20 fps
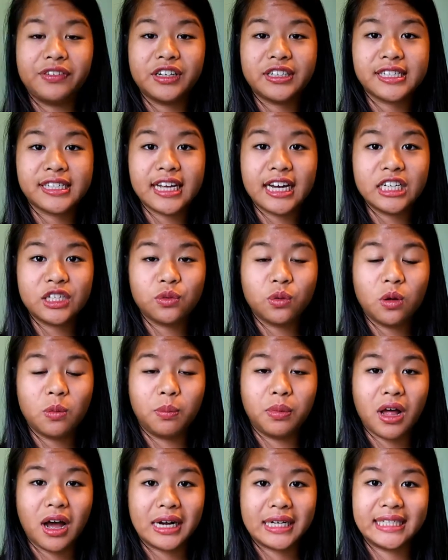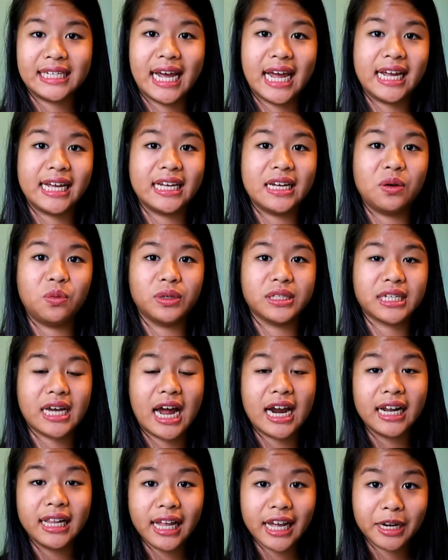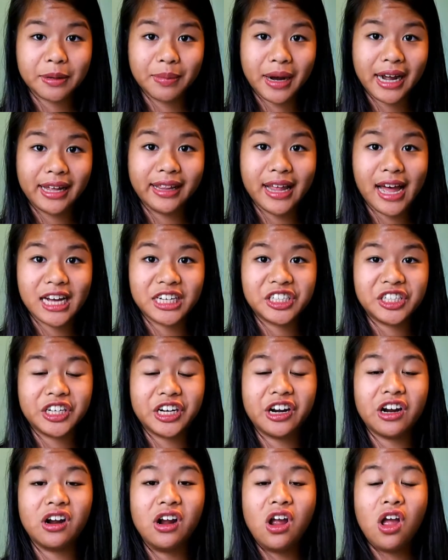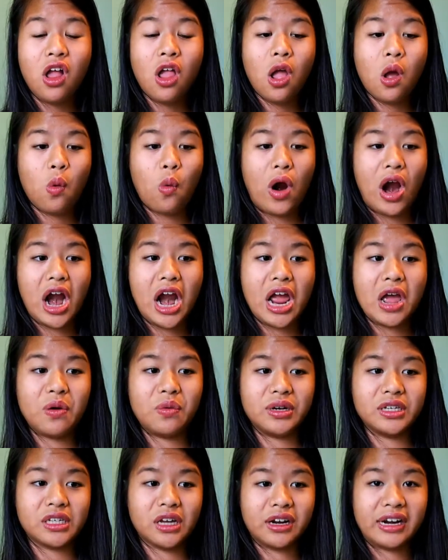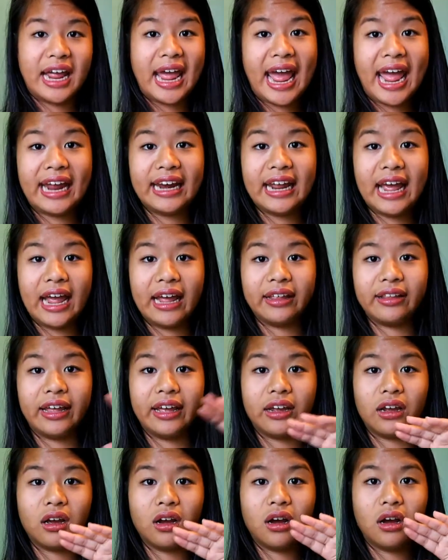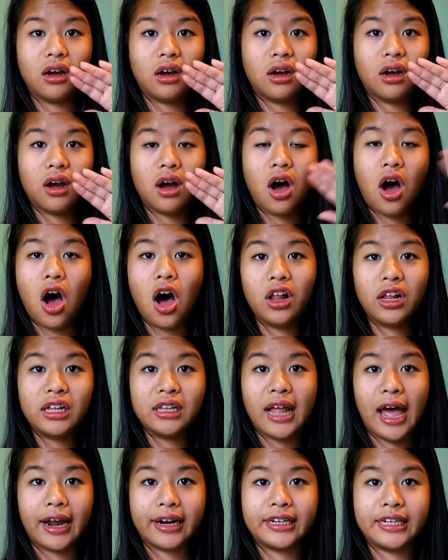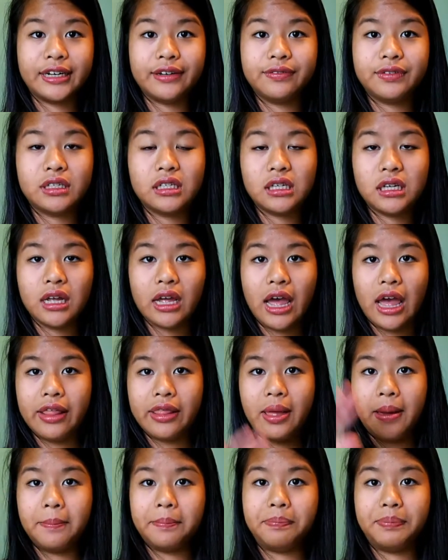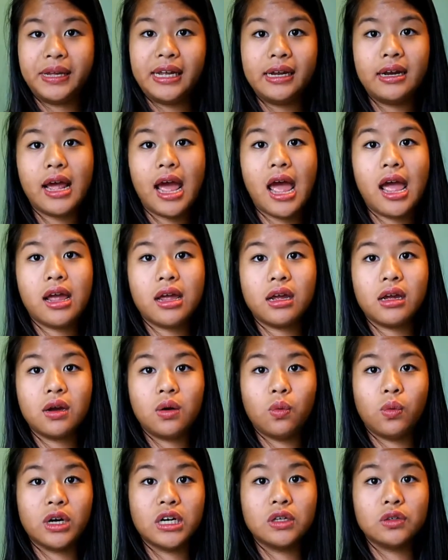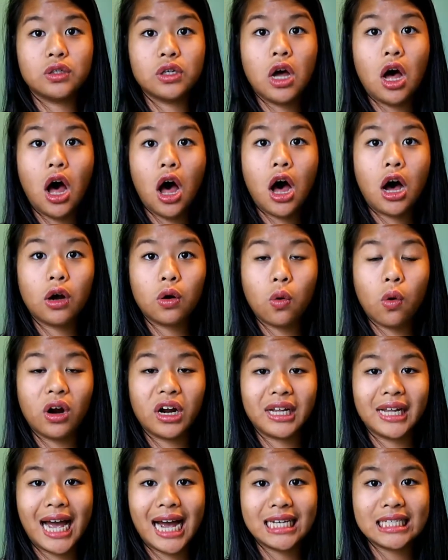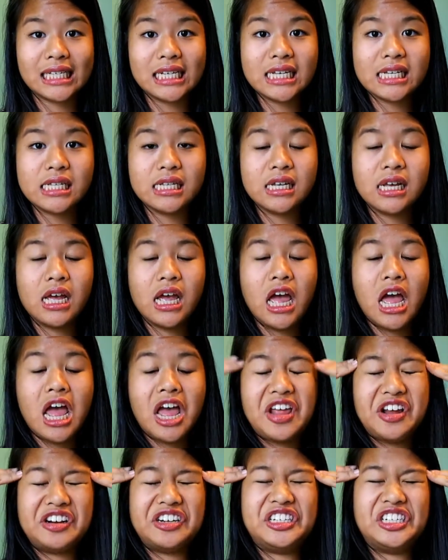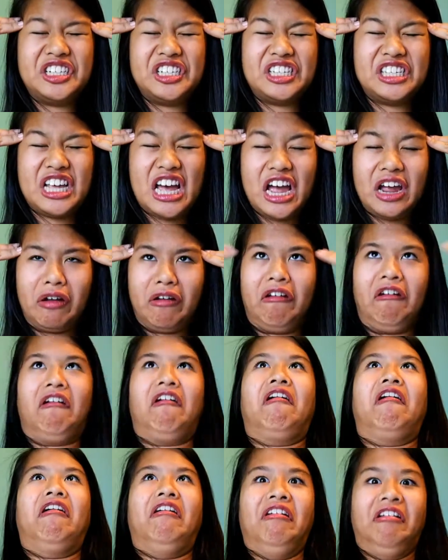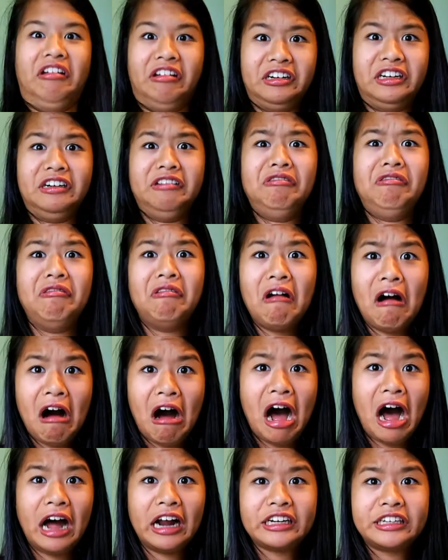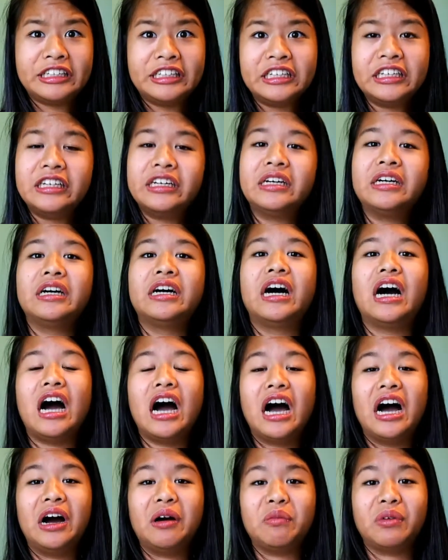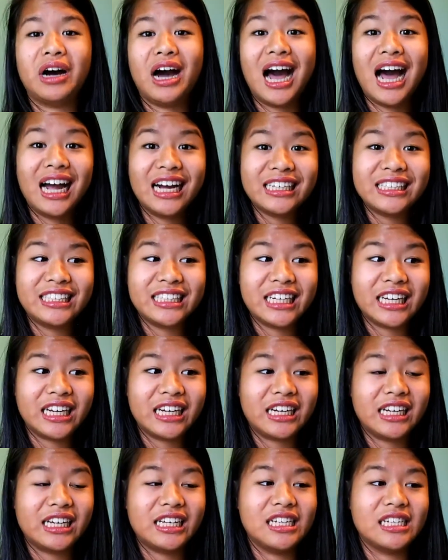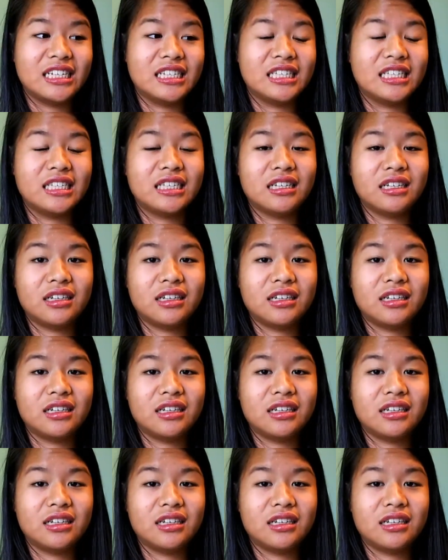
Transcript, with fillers: scheduled block day was kind of like mine last year, where it was on A day like all electives, and then B day where it was all core classes, and you're just like what? Um, what I did is